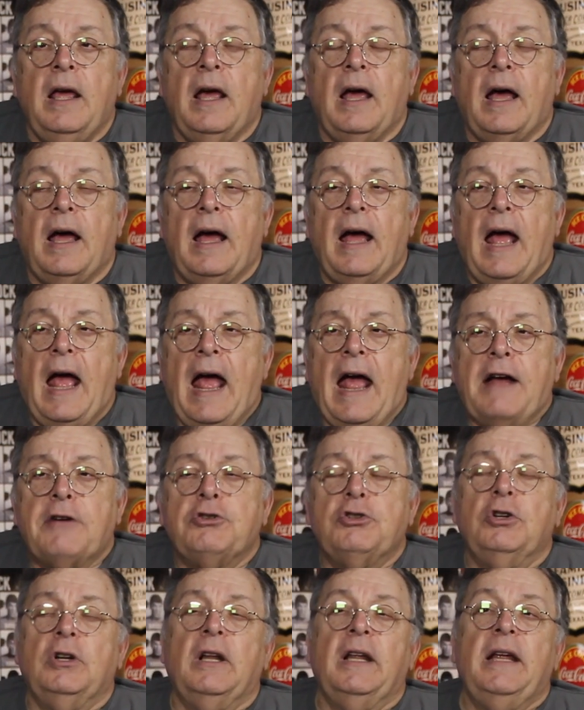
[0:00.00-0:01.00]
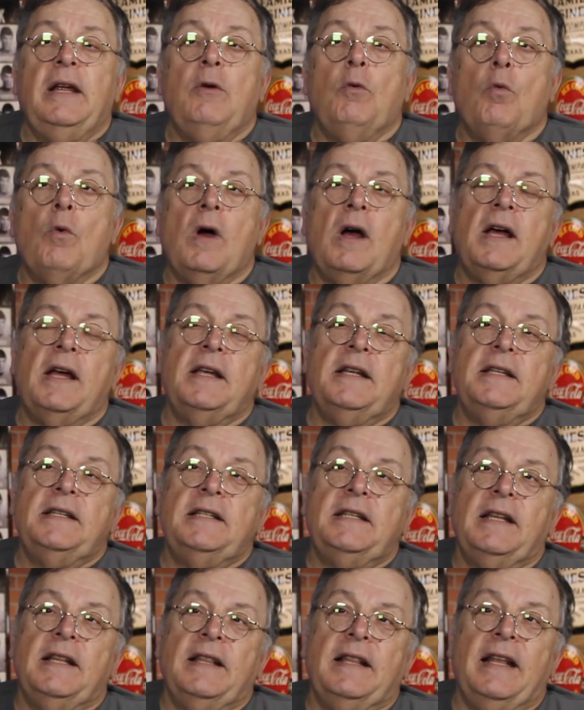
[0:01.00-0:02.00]
actually
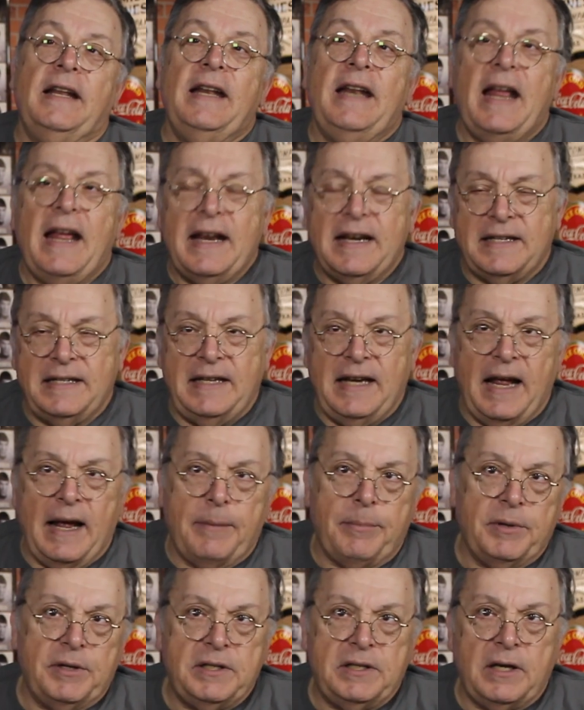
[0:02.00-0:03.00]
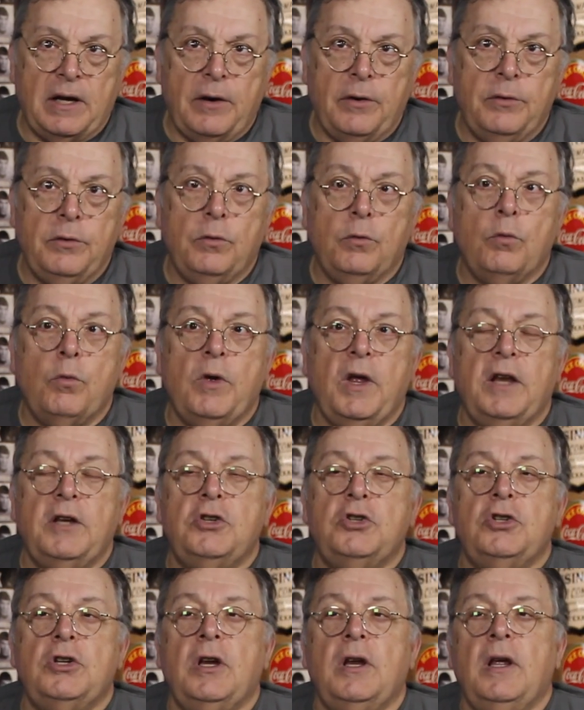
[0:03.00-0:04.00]
was the next episode in
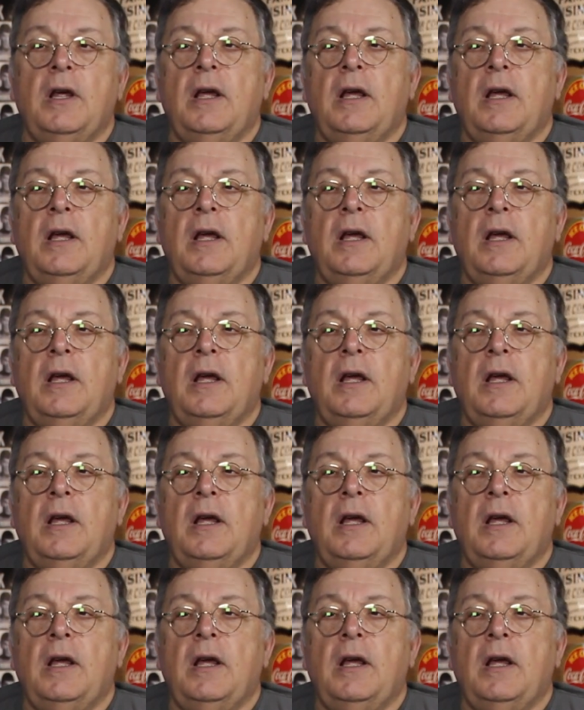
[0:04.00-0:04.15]
which